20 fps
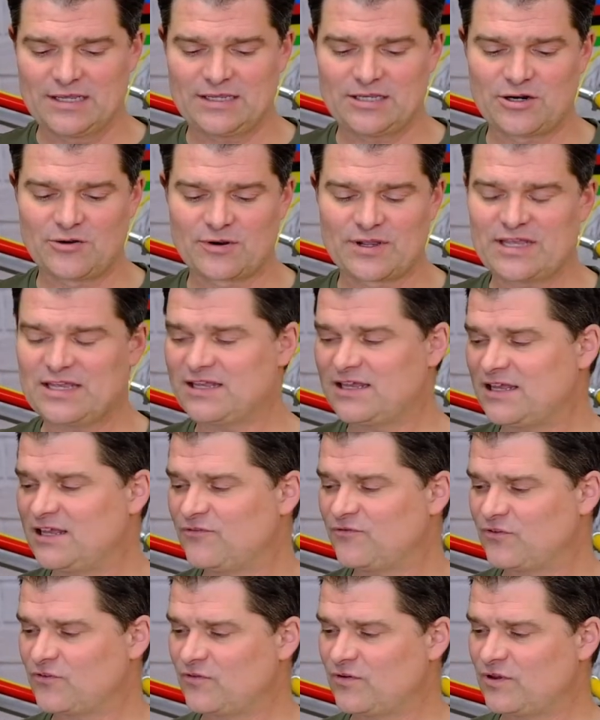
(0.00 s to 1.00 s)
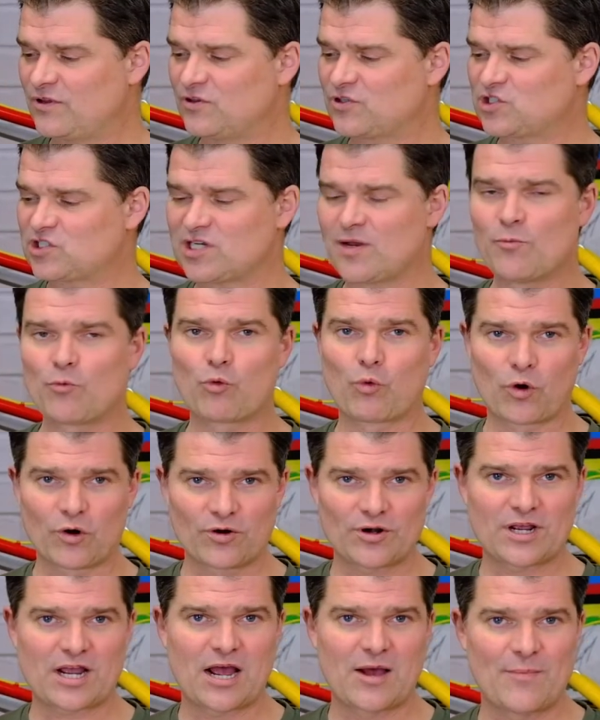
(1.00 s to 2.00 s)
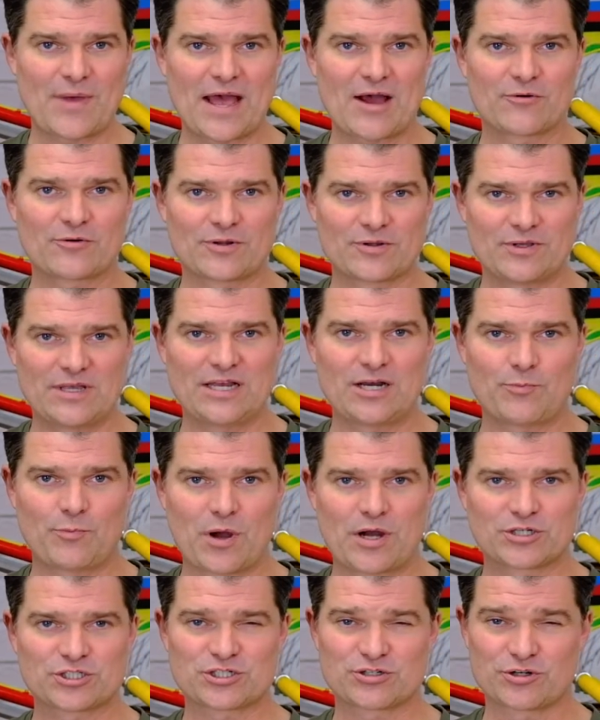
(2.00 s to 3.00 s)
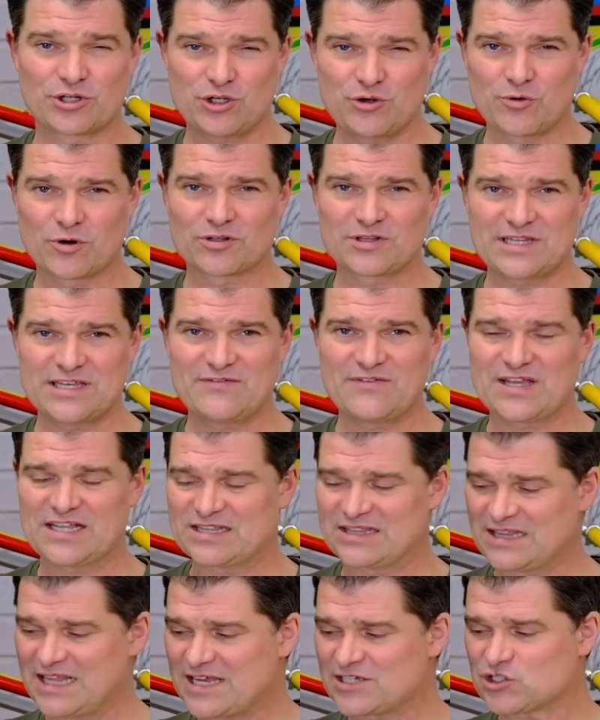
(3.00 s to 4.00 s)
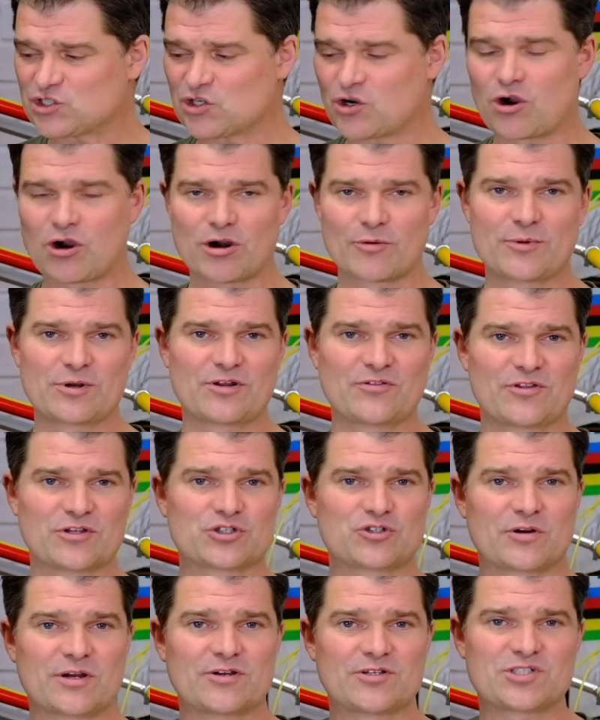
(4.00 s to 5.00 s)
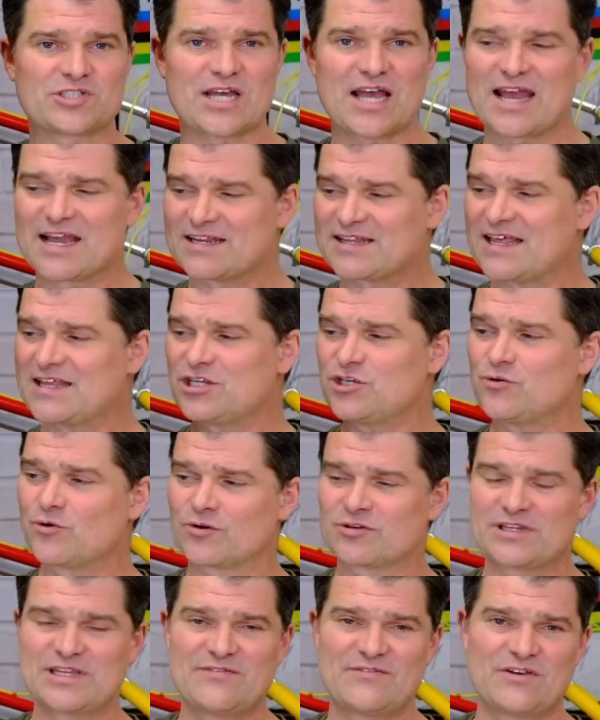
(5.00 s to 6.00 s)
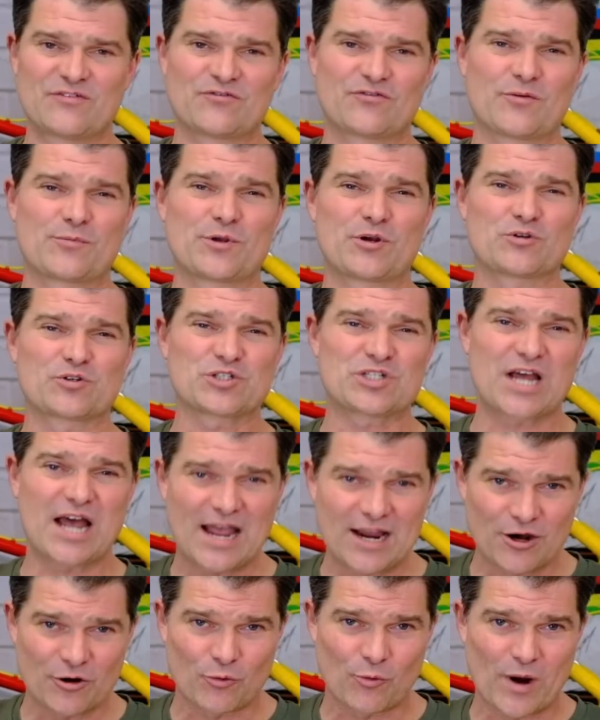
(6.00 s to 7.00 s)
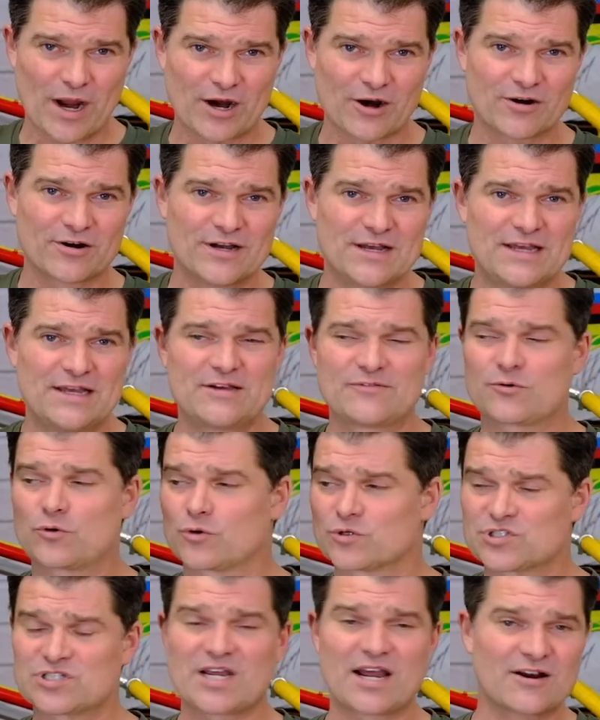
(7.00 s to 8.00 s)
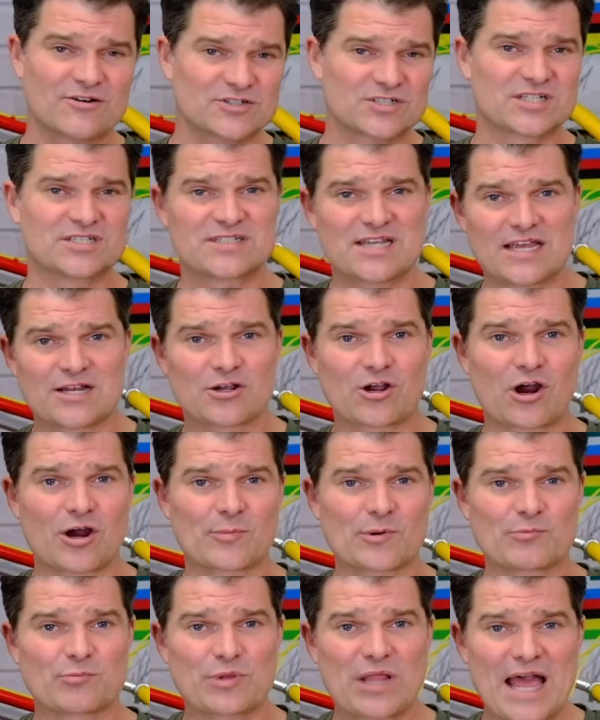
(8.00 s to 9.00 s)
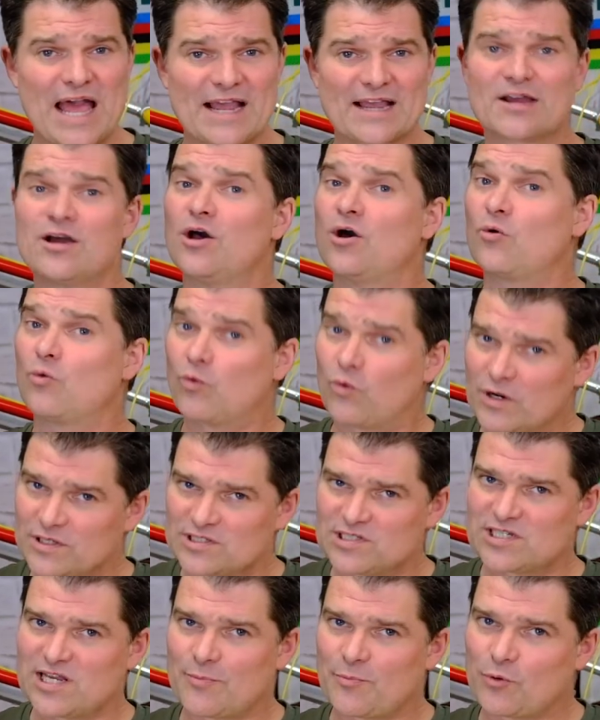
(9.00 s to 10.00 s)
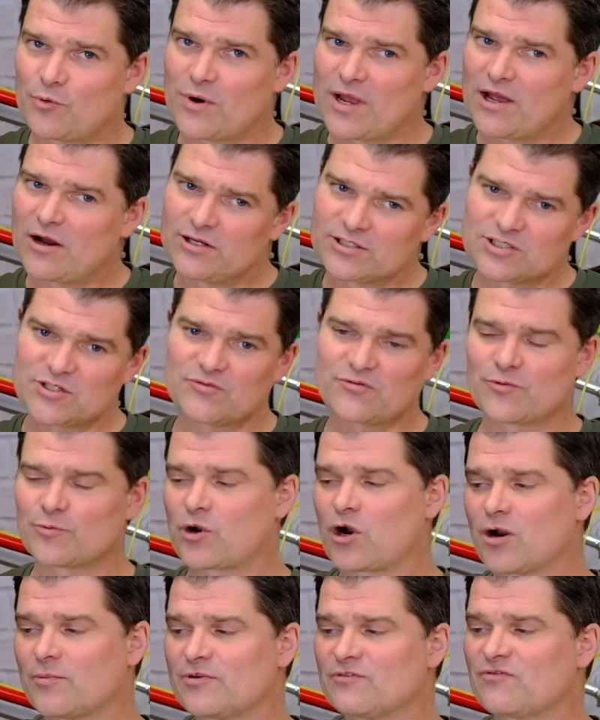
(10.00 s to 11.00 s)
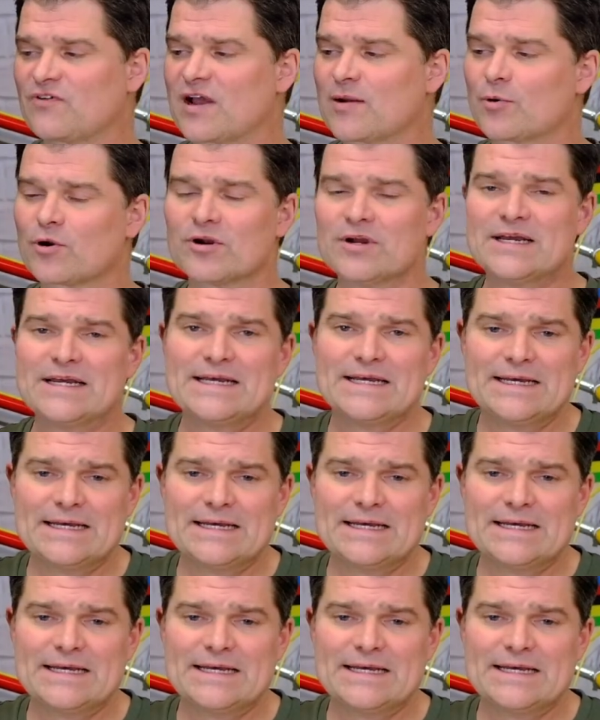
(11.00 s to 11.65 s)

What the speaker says: You know, if some were to come out in a puncture, you are leaving less carbon on the trail side than you are leaving from your tire wear. Of course, tires contain carbon black, one step away also from carbon fiber.